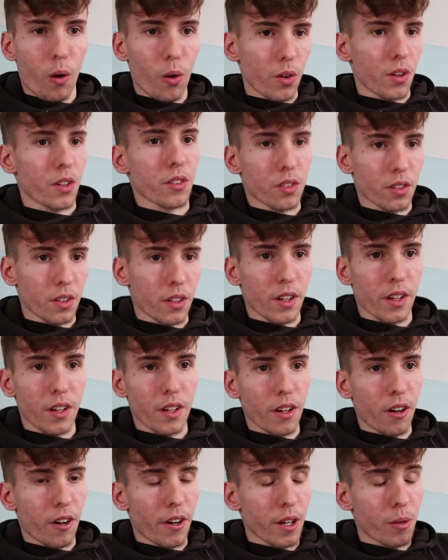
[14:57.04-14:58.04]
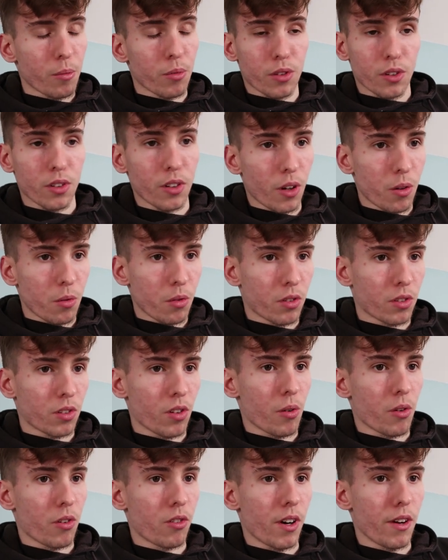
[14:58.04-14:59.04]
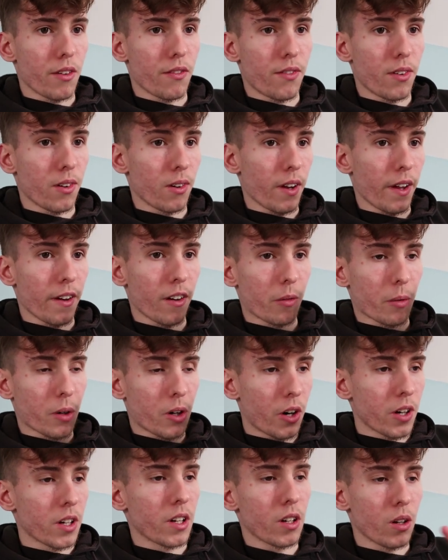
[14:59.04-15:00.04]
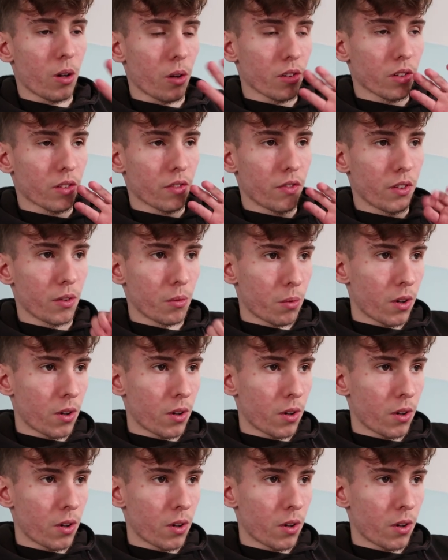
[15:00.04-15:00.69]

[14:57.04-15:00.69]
Honestly, I am so, so grateful and I'm kind of lost for